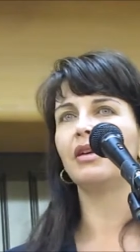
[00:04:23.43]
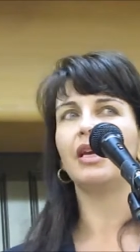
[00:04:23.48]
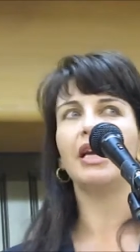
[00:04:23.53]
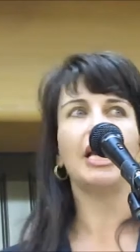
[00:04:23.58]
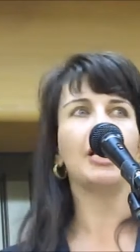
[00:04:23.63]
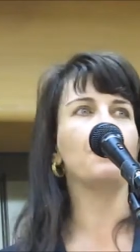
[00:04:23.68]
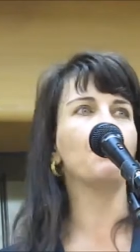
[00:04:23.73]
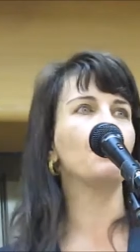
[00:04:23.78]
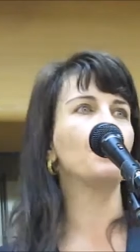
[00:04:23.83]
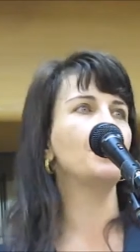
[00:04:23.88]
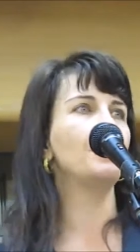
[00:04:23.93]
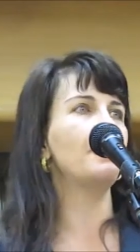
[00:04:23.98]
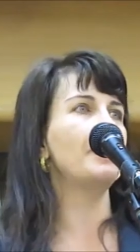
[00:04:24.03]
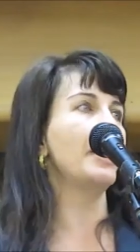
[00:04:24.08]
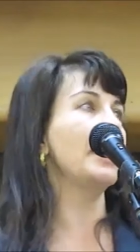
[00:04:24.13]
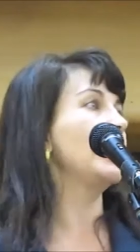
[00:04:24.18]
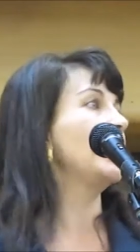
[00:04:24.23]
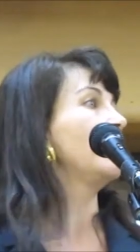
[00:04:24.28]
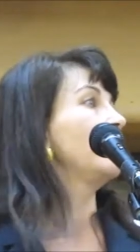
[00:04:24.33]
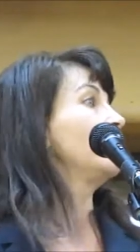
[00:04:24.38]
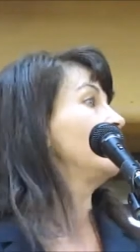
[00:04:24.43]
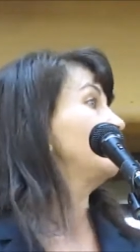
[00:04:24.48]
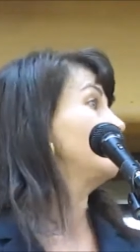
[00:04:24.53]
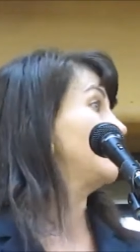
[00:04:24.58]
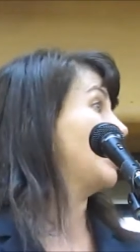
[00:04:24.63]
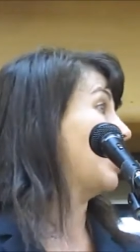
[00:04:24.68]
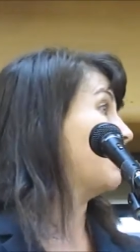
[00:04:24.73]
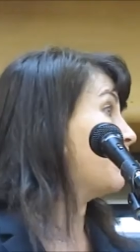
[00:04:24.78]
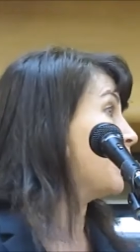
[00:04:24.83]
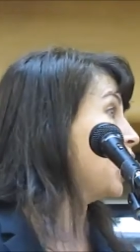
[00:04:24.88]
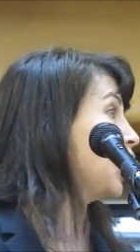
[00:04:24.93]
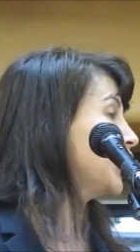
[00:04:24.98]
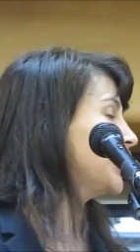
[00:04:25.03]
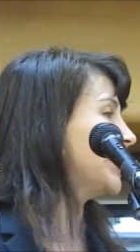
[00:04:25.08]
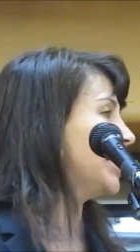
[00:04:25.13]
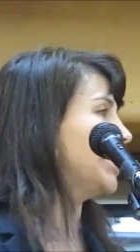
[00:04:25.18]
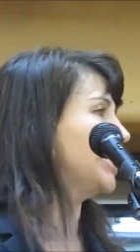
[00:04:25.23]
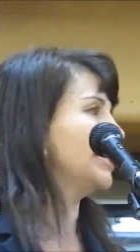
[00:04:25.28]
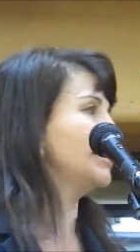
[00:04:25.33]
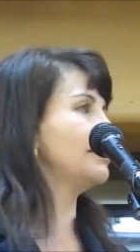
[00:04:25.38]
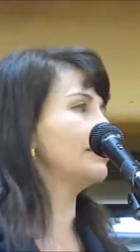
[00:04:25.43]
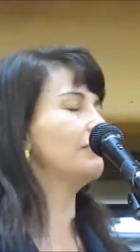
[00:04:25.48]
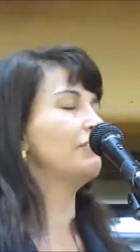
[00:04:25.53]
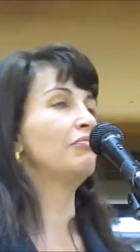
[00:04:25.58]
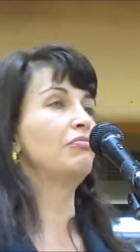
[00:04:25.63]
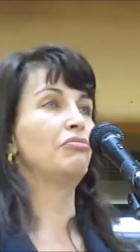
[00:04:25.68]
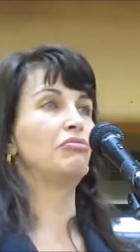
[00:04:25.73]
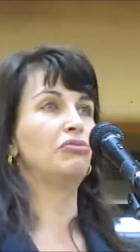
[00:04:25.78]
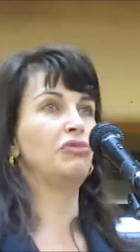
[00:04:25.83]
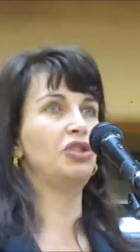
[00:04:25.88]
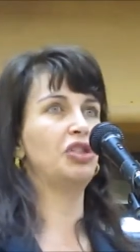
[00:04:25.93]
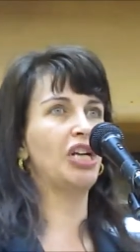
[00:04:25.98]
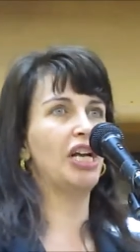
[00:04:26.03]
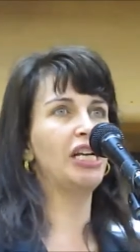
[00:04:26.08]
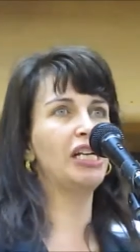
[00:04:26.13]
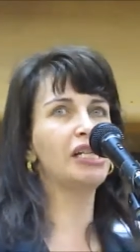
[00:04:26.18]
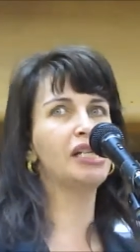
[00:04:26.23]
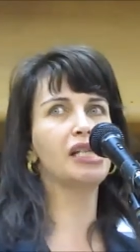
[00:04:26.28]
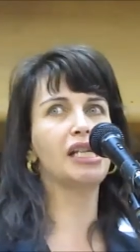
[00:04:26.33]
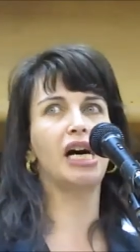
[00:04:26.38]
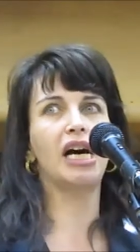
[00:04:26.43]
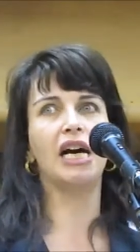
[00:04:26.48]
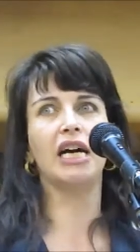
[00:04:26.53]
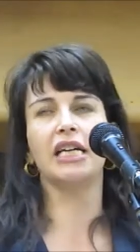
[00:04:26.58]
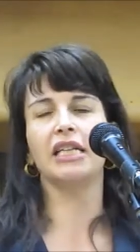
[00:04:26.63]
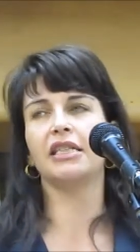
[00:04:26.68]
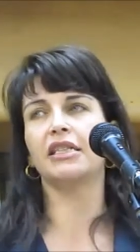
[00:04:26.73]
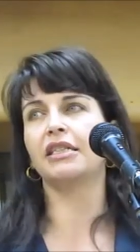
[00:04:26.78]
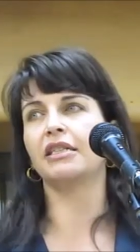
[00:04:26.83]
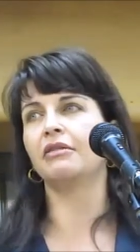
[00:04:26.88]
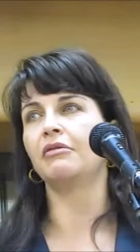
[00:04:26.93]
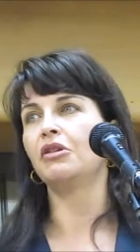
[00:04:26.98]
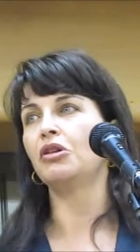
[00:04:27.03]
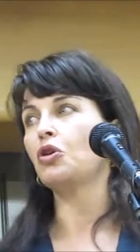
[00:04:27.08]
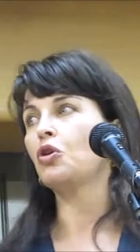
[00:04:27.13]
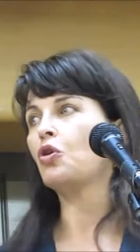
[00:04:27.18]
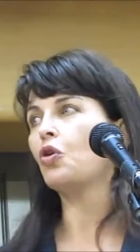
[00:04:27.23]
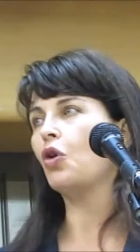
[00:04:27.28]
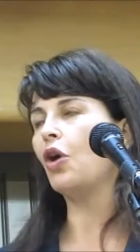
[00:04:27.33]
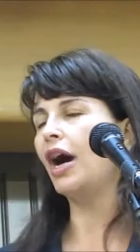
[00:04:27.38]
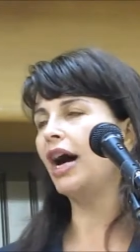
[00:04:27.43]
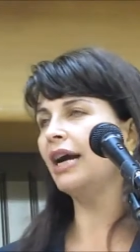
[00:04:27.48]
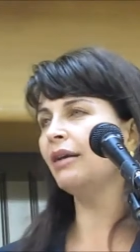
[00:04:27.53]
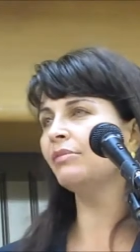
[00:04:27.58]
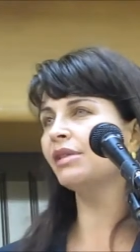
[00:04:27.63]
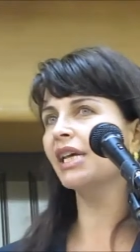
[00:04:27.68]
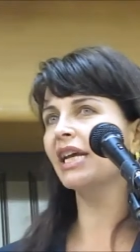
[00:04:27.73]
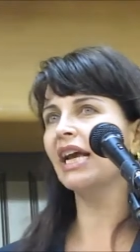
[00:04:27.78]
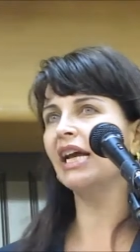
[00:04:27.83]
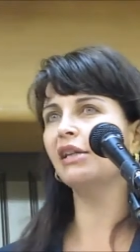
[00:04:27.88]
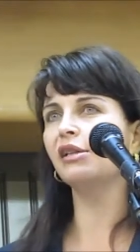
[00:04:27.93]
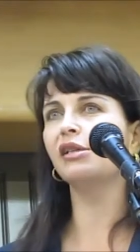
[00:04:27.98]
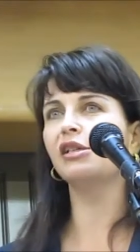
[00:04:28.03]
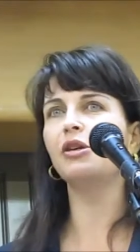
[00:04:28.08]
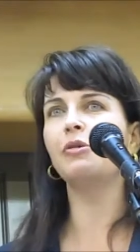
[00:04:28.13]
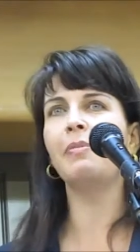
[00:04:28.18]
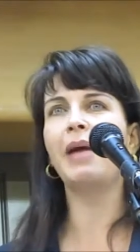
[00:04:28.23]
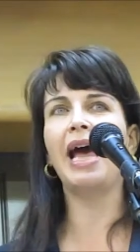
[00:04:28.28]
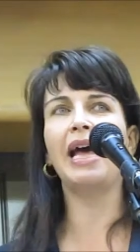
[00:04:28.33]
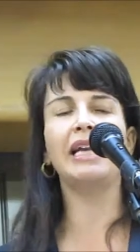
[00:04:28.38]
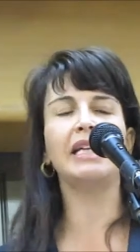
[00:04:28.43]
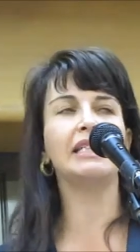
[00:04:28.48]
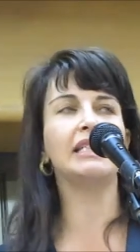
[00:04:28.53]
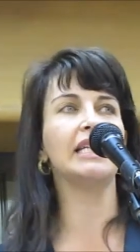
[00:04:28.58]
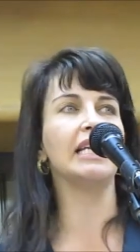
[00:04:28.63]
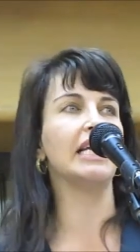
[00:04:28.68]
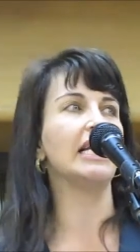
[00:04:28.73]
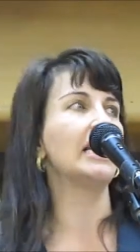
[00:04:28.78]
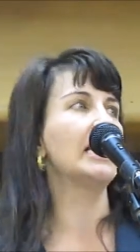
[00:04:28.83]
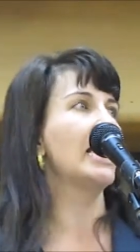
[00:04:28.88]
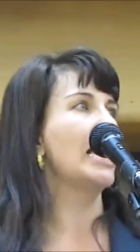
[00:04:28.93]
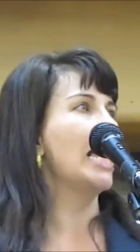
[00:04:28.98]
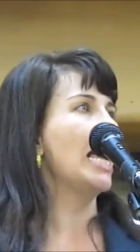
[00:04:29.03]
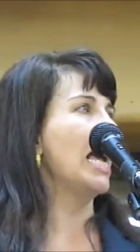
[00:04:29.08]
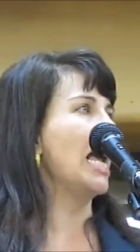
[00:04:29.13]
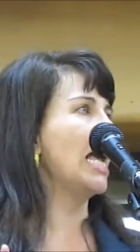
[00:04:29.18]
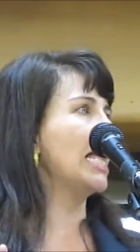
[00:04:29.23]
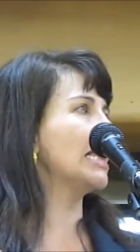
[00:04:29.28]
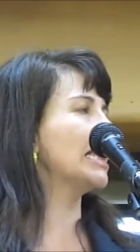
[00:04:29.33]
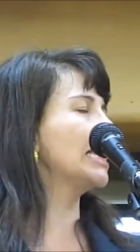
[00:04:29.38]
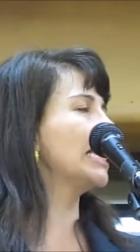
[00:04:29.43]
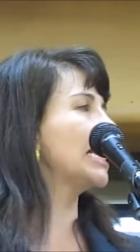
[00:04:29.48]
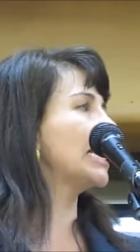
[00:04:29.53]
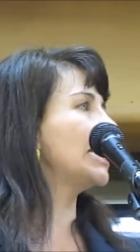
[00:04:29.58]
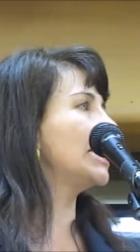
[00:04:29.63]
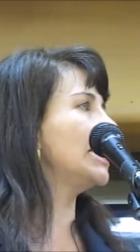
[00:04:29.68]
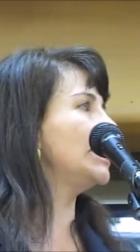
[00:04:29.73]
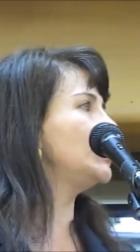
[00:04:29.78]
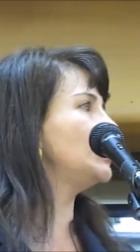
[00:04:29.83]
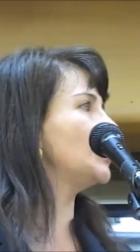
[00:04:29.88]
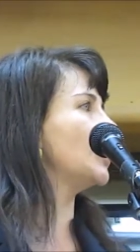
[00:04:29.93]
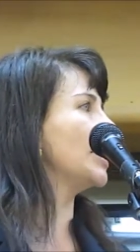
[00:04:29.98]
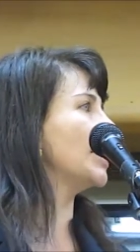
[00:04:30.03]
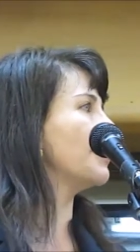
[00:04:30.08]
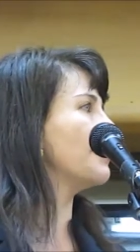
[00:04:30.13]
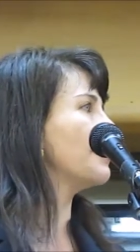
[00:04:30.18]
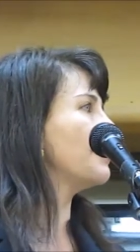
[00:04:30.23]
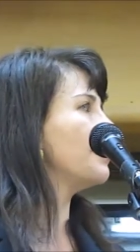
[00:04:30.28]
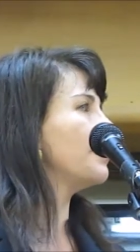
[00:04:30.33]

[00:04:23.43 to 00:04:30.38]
It would be apartheid, genocide, crimes against humanity, ethnic cleansing,